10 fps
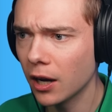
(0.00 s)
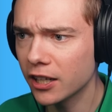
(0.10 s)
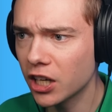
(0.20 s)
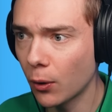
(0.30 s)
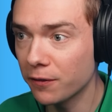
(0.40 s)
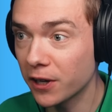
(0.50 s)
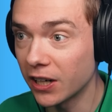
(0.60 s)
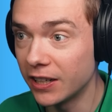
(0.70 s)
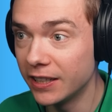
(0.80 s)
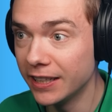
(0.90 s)
And now I've got
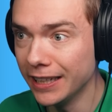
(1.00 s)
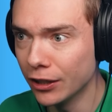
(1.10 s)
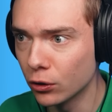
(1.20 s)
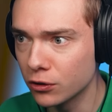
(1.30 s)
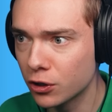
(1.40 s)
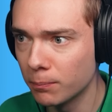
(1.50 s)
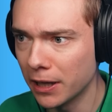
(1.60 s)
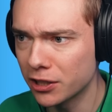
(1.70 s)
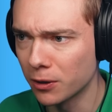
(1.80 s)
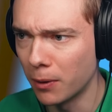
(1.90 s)
a needle to
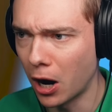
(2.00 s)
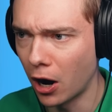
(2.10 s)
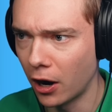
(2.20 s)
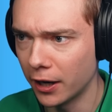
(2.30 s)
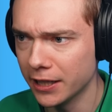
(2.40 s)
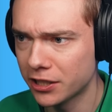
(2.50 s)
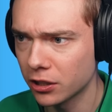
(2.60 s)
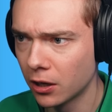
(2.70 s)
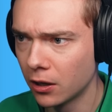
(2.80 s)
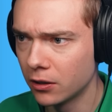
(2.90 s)
make some eyes.